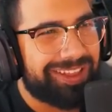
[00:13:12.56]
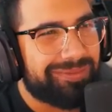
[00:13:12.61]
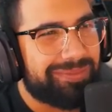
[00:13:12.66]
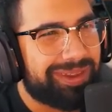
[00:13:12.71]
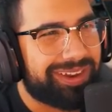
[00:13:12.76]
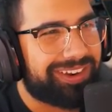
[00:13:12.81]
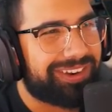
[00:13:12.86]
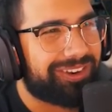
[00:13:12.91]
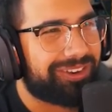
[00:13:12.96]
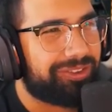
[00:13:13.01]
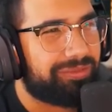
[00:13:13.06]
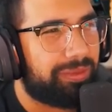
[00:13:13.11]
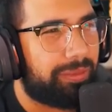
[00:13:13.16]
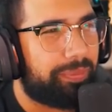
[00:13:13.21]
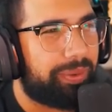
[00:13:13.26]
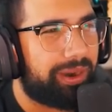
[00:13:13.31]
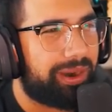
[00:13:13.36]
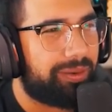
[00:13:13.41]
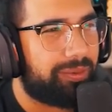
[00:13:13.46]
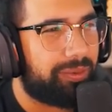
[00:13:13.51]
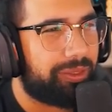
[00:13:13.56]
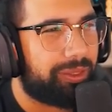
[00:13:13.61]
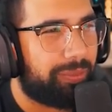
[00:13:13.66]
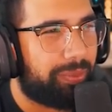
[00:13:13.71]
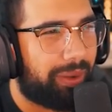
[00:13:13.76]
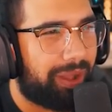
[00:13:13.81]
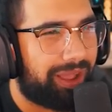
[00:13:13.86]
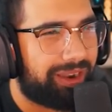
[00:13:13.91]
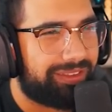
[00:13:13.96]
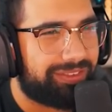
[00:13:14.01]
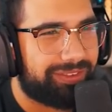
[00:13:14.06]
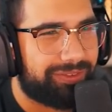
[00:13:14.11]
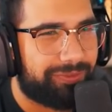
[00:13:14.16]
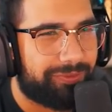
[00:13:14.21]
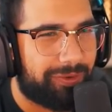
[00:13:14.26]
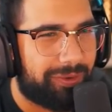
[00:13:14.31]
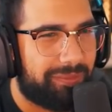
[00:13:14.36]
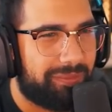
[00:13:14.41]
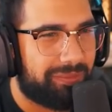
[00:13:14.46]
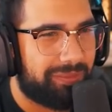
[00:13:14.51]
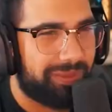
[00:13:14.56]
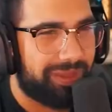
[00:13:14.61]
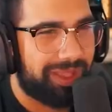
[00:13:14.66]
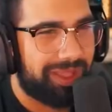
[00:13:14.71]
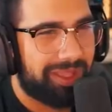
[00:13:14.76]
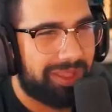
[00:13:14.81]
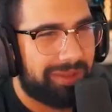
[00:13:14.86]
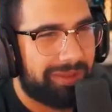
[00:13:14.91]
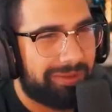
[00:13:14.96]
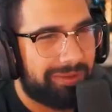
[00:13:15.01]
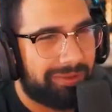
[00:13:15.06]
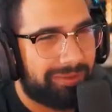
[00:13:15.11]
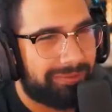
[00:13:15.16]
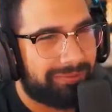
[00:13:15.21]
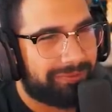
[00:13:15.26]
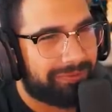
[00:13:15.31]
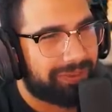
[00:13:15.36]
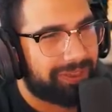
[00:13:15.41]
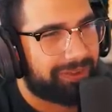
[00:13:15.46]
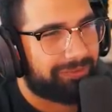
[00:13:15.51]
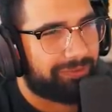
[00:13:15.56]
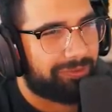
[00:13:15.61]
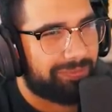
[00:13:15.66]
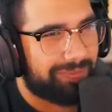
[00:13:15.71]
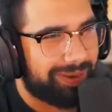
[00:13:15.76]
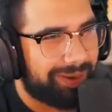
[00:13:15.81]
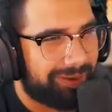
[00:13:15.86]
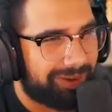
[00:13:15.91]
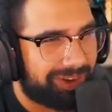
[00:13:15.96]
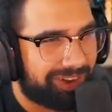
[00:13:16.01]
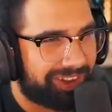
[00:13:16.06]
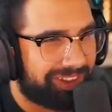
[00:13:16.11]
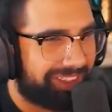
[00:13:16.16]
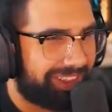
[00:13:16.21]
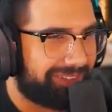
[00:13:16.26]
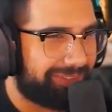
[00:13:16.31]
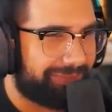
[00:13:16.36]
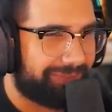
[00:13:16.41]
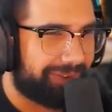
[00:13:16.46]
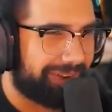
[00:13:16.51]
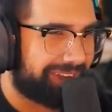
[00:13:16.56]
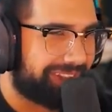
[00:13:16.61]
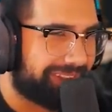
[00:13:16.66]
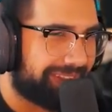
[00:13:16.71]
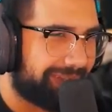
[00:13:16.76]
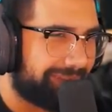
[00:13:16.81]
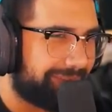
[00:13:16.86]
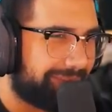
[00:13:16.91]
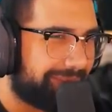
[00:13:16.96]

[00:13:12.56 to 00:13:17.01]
Make sure they're prepared with a policy from Fee of America. That's fucked up,